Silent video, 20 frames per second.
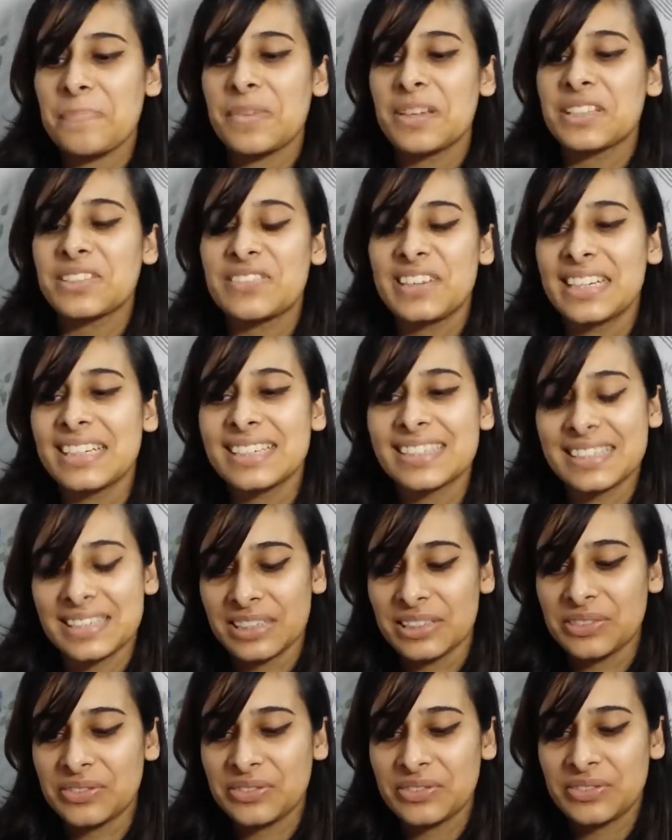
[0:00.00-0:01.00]
It's very
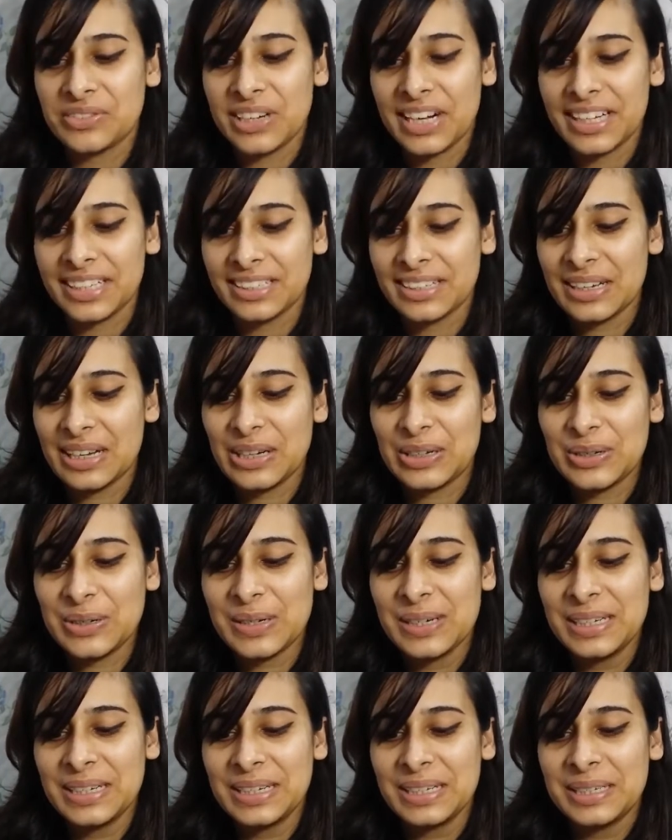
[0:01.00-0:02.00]
stiff right now
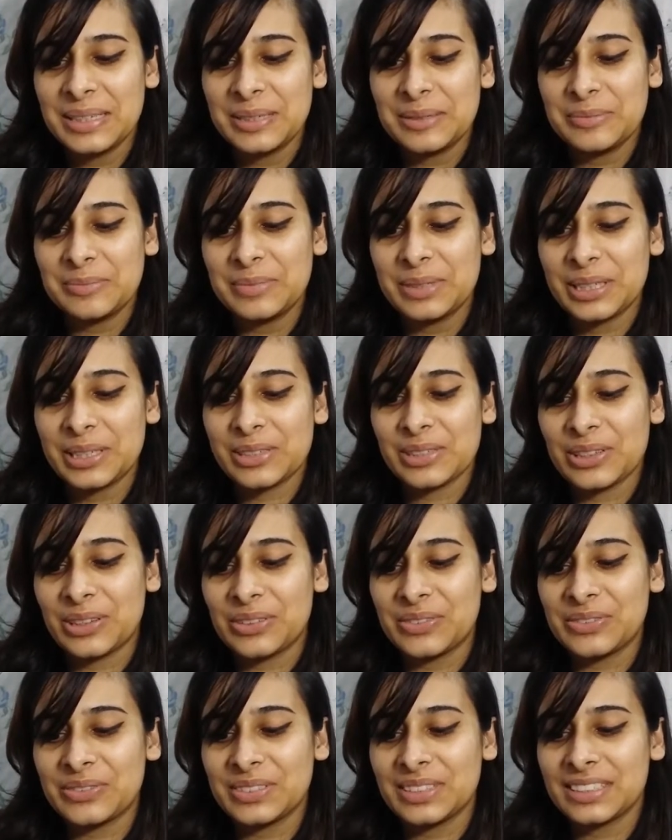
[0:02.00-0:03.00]
because
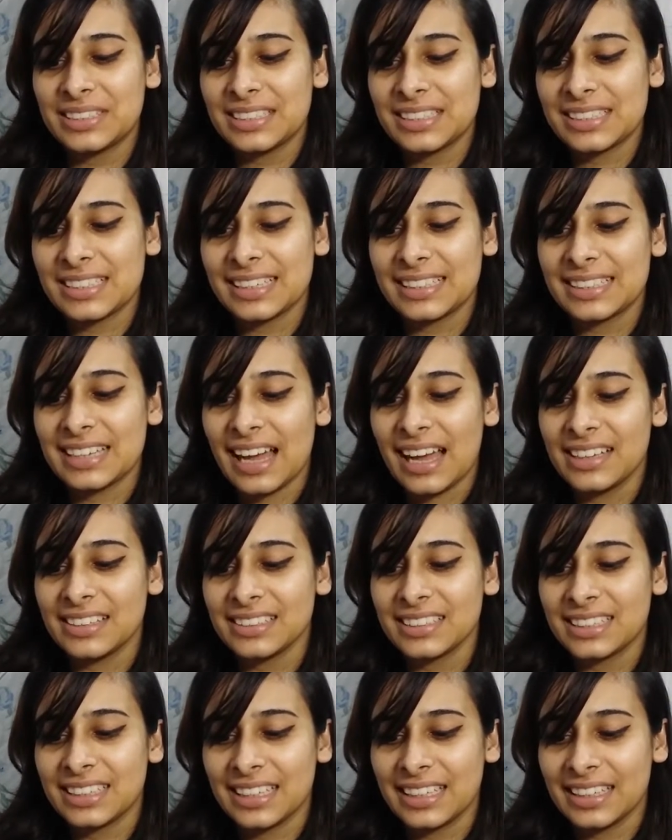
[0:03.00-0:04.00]
of this
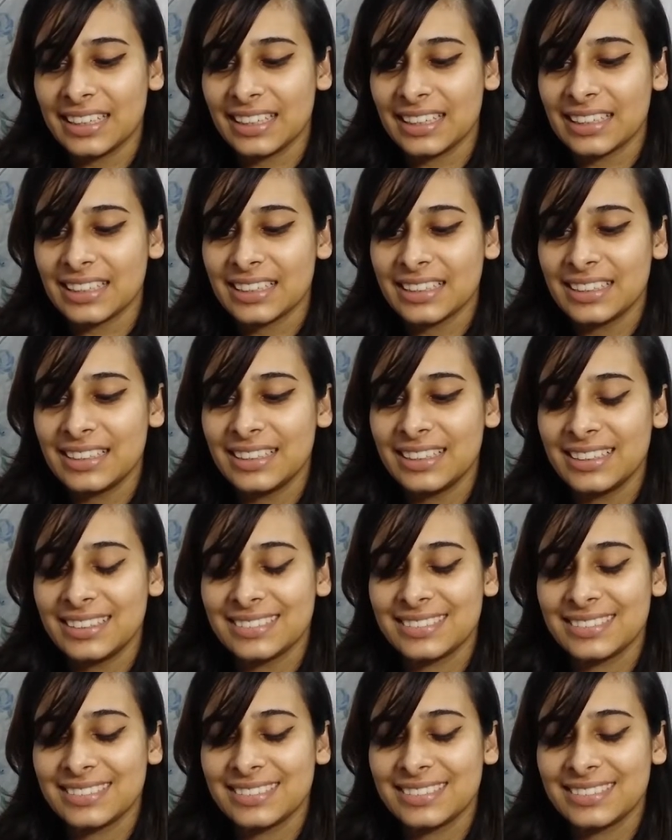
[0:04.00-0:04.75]
entire thing.